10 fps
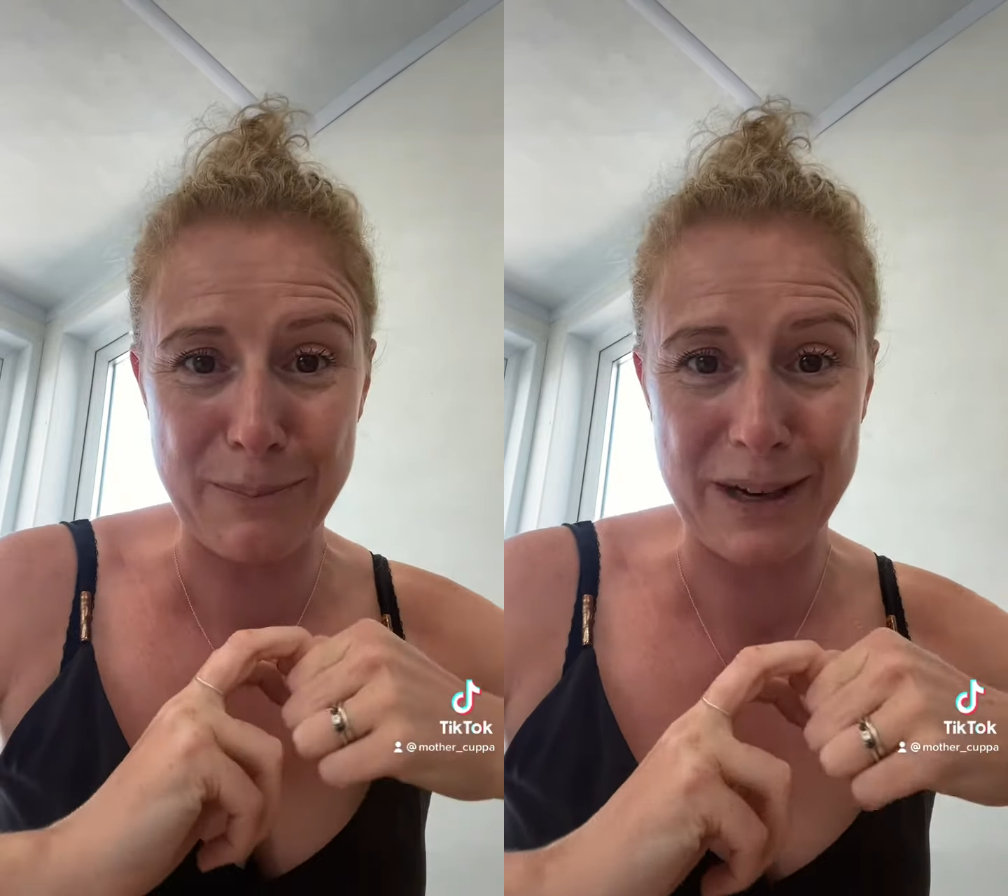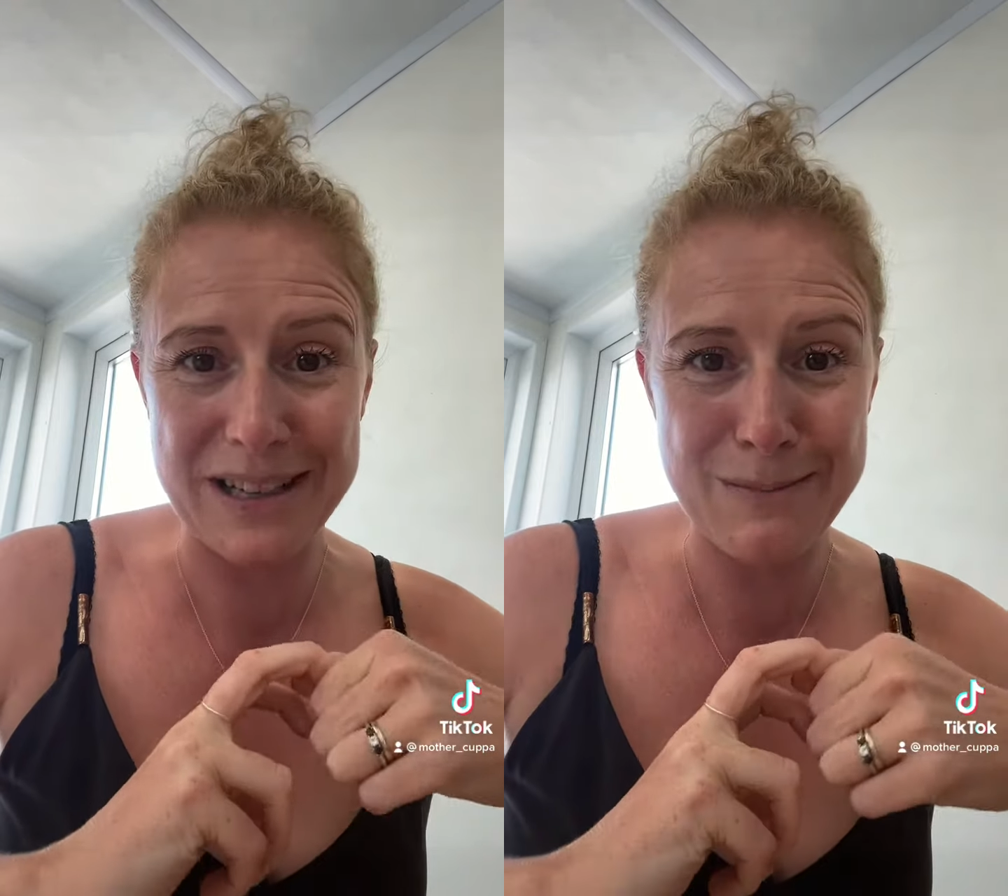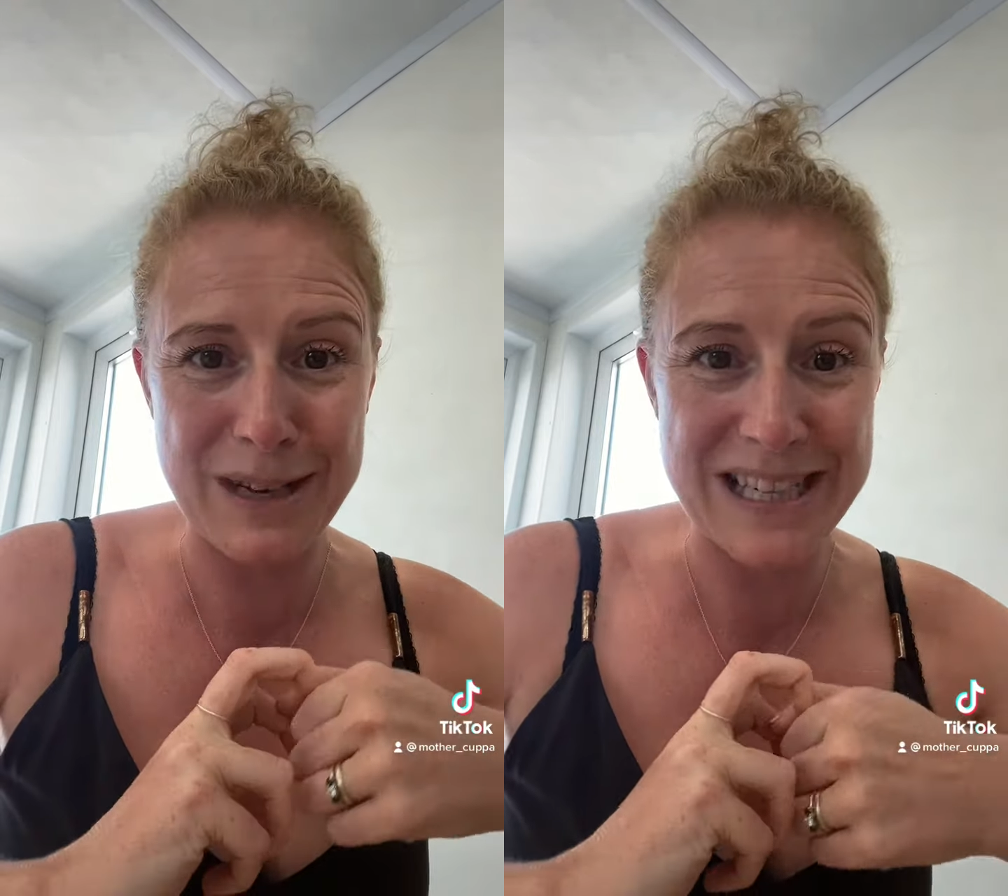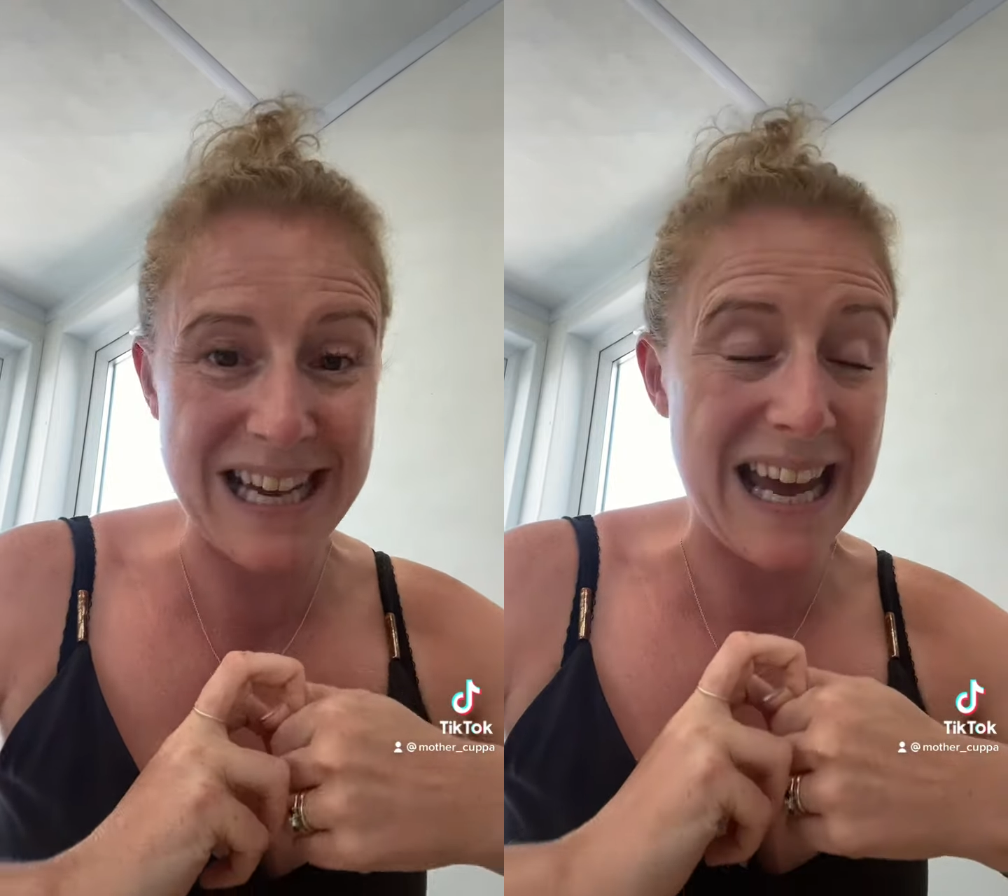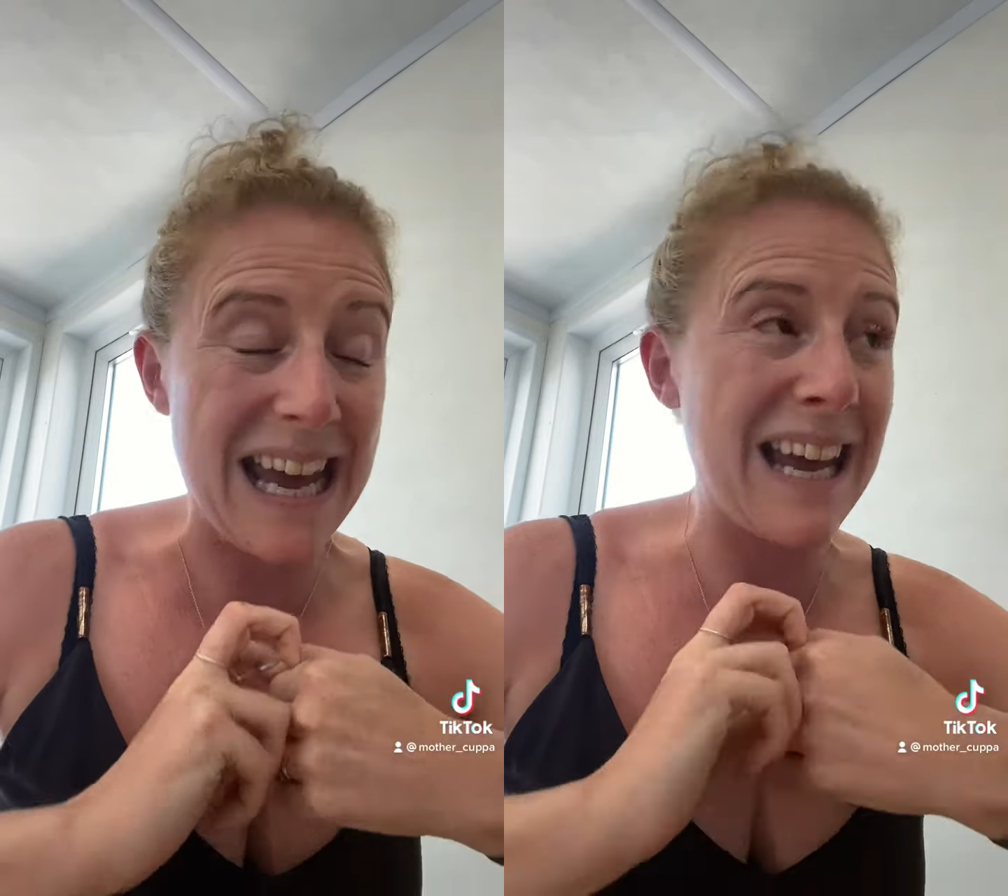buys my
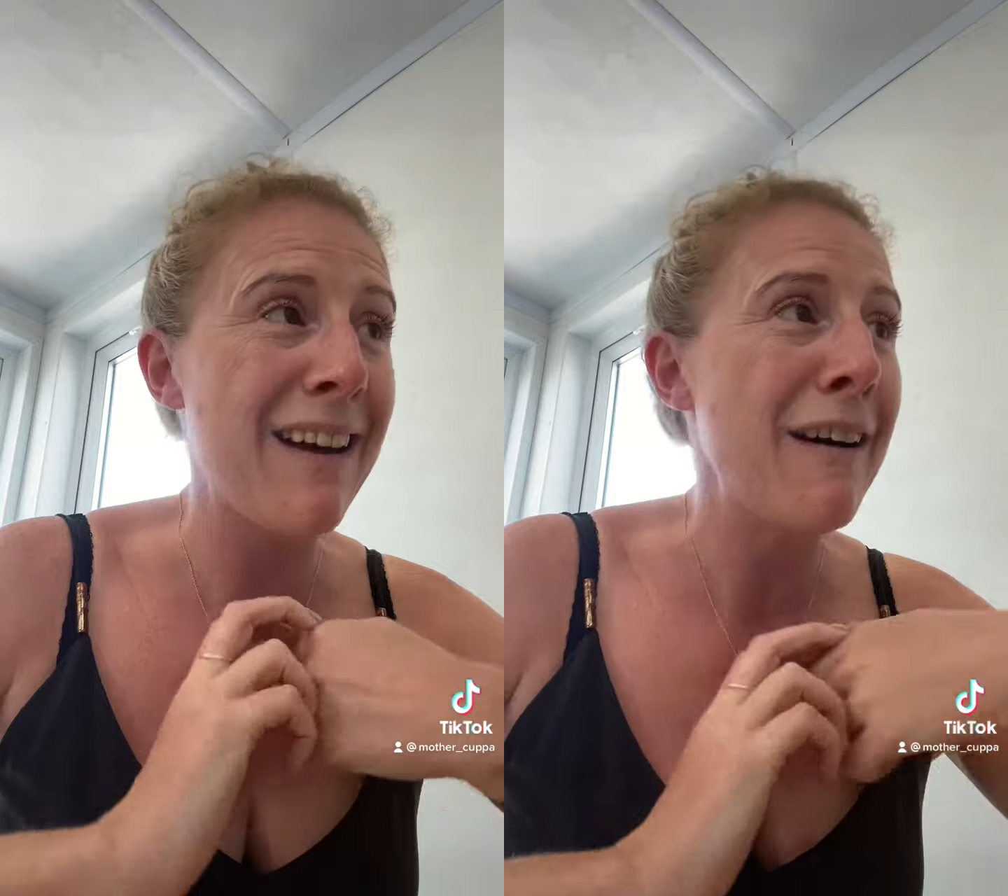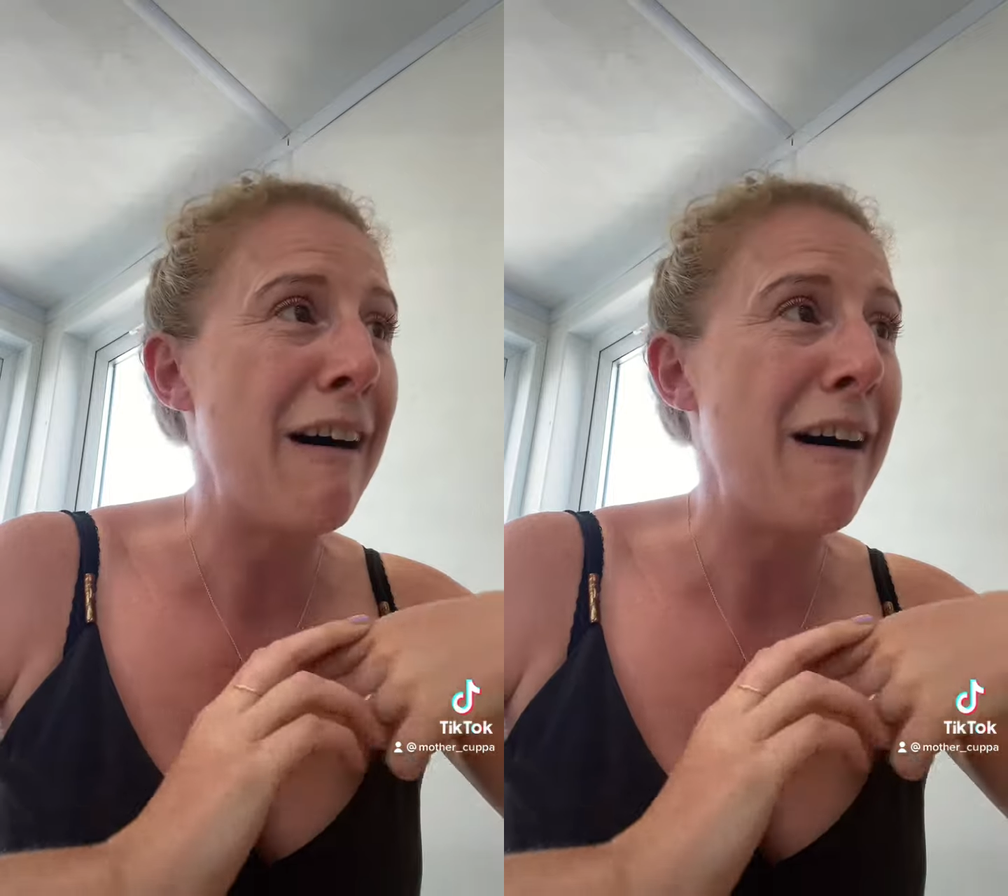tea?